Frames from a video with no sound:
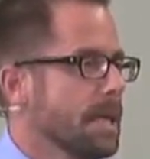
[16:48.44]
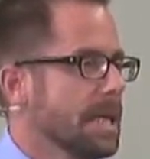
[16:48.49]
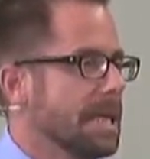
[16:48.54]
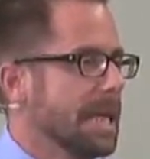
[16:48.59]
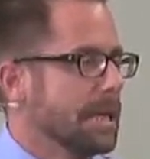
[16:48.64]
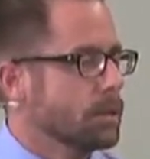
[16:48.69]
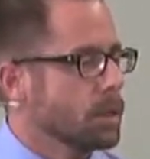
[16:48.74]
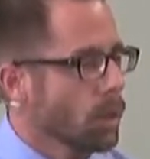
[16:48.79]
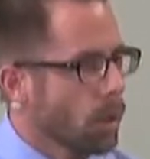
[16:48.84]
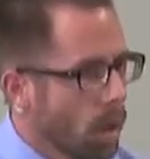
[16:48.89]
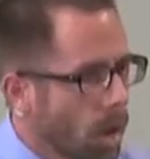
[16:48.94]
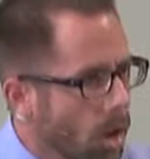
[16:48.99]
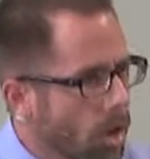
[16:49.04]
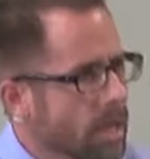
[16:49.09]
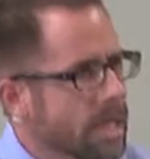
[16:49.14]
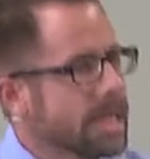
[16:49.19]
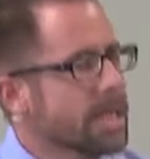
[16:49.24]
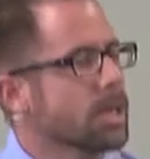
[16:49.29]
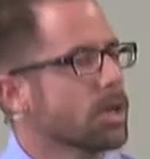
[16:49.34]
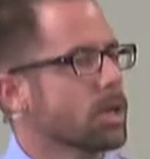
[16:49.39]
Now, to our
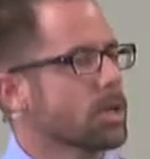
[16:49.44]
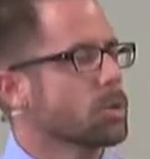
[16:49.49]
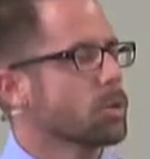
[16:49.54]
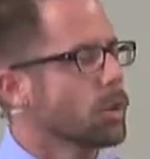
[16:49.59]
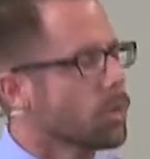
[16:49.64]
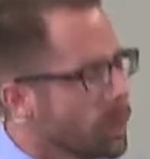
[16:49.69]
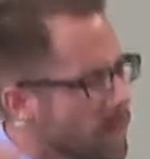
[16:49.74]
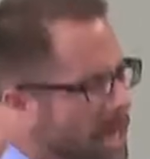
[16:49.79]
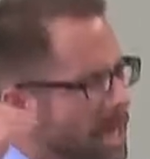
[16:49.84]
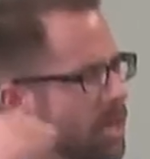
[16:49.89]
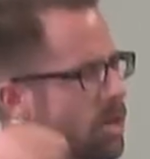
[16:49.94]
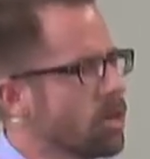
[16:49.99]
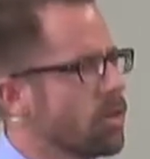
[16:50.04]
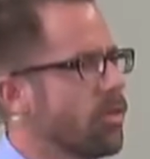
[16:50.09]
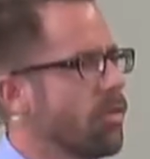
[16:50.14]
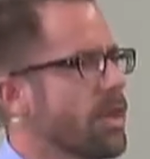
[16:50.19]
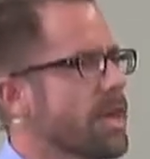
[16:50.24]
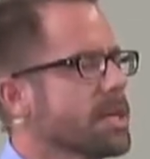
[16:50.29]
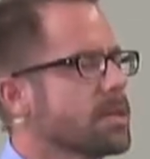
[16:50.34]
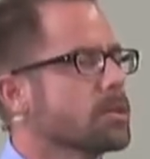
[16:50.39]
ears, when we hear
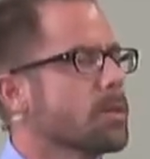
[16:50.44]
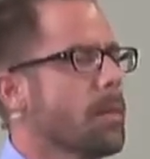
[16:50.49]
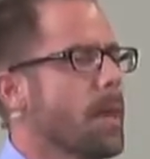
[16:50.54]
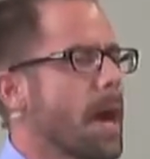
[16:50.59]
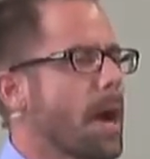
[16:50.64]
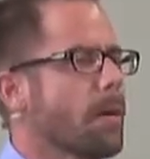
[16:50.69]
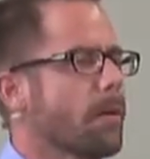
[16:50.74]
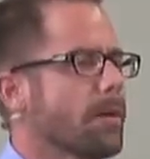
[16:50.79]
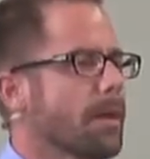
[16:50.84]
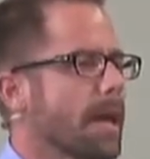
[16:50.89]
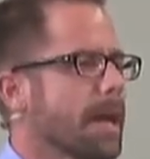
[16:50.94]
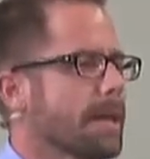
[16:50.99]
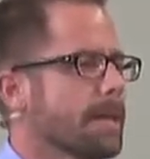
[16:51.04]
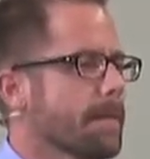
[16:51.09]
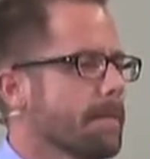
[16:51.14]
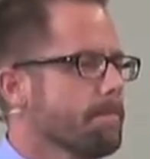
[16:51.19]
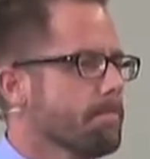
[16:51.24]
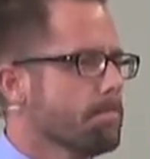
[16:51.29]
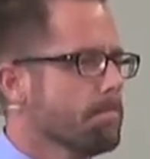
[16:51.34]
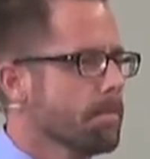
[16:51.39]
things about like
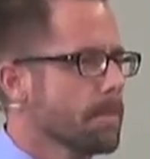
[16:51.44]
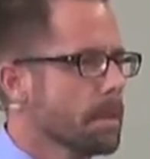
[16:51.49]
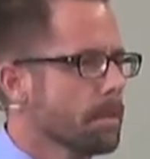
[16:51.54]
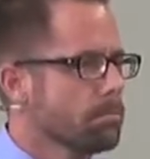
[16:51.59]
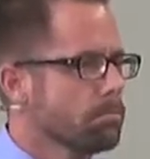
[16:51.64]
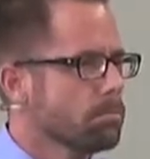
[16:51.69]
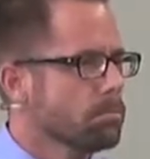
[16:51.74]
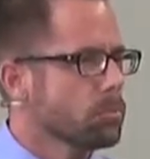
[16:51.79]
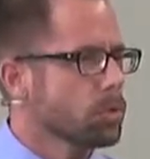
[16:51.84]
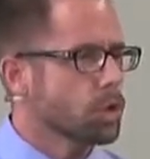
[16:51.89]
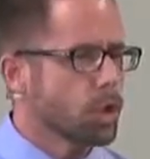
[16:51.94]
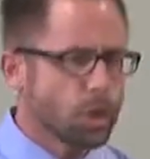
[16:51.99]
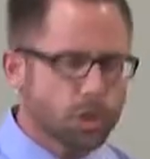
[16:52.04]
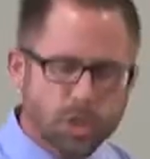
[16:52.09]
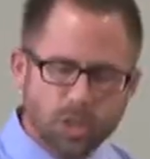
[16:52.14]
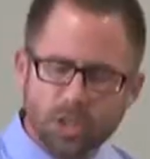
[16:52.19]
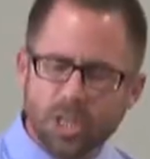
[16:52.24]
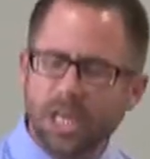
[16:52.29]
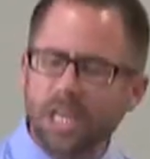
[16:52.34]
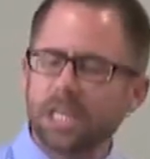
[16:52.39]

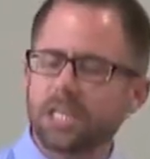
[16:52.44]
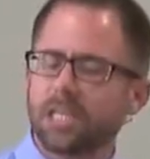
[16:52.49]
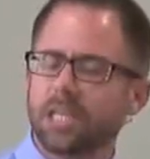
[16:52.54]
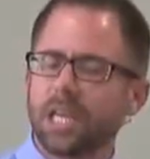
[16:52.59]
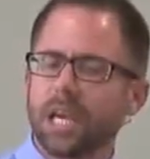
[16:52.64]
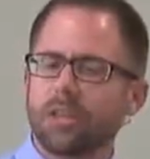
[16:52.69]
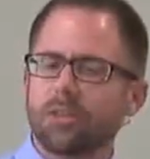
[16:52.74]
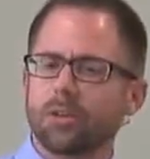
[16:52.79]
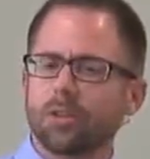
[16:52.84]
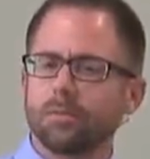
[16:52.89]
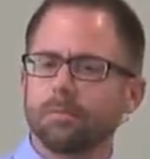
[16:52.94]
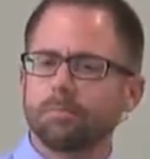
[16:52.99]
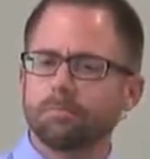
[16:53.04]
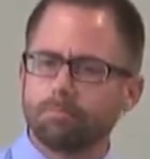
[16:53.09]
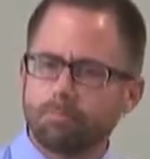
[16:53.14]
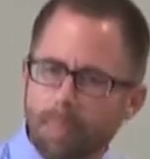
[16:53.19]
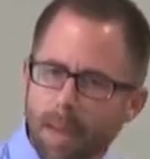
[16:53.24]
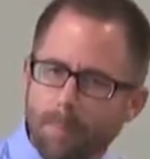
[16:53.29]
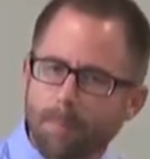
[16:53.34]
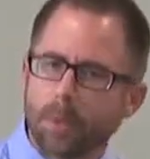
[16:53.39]
churches getting together,
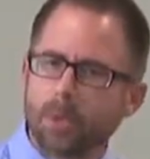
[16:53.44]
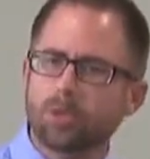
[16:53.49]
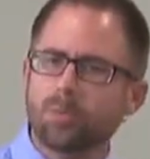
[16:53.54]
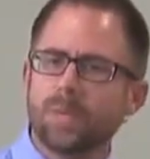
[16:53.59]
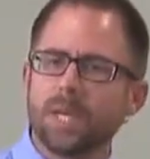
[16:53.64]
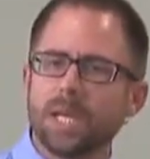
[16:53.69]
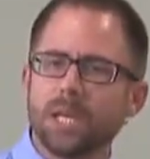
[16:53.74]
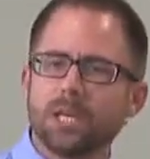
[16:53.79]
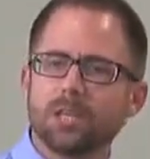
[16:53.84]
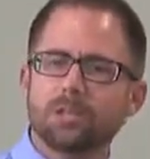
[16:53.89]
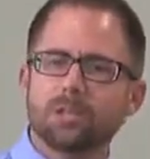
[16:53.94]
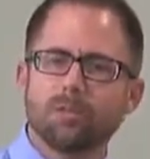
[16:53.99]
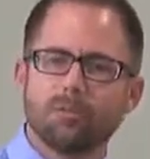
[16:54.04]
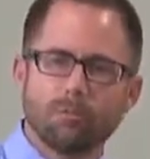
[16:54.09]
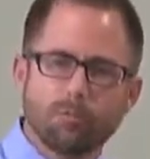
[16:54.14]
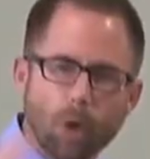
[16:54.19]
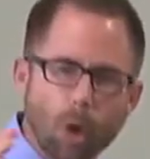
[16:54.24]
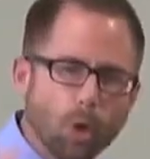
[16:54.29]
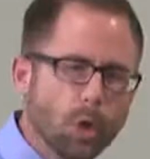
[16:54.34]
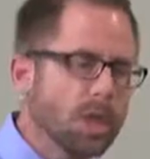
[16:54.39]
members' meetings,
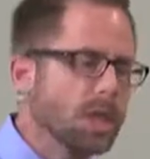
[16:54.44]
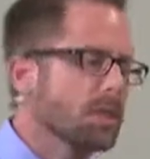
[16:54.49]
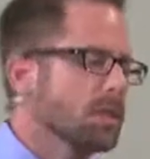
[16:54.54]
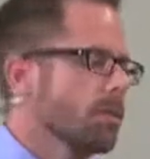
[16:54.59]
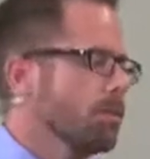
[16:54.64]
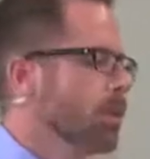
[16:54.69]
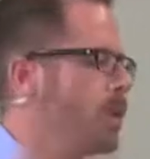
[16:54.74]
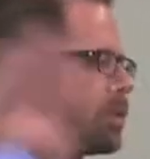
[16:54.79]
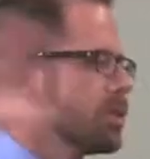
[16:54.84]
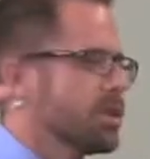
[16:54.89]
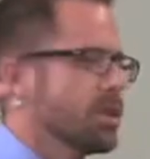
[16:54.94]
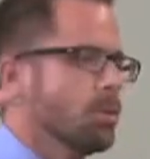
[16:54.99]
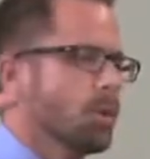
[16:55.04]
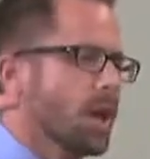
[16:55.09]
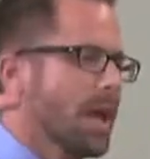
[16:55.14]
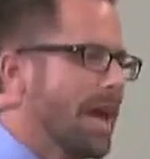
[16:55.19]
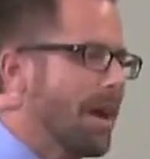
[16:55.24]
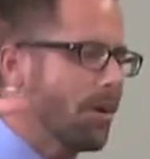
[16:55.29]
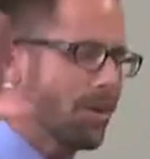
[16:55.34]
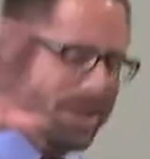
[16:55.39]
voting to put
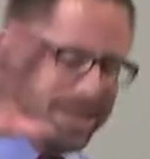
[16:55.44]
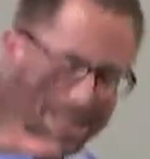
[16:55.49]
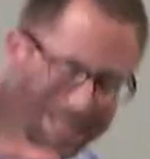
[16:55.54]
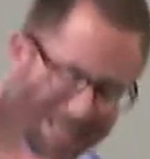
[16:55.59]
someone out,